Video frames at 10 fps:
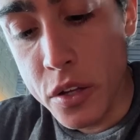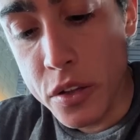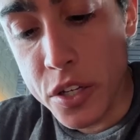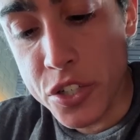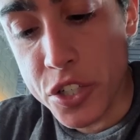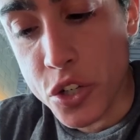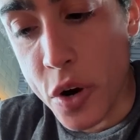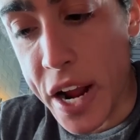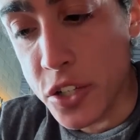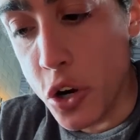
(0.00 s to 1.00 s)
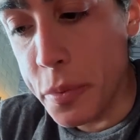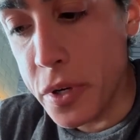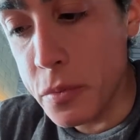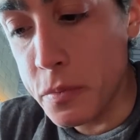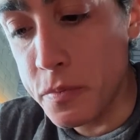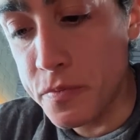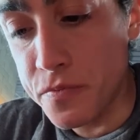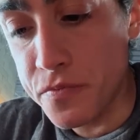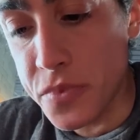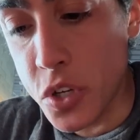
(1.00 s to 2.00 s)
It's just cracked open.
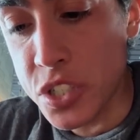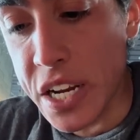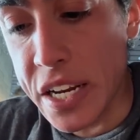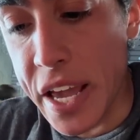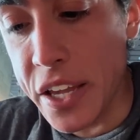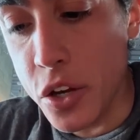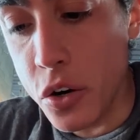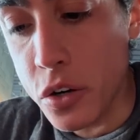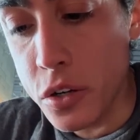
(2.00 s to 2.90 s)
Looks like an egg yolk.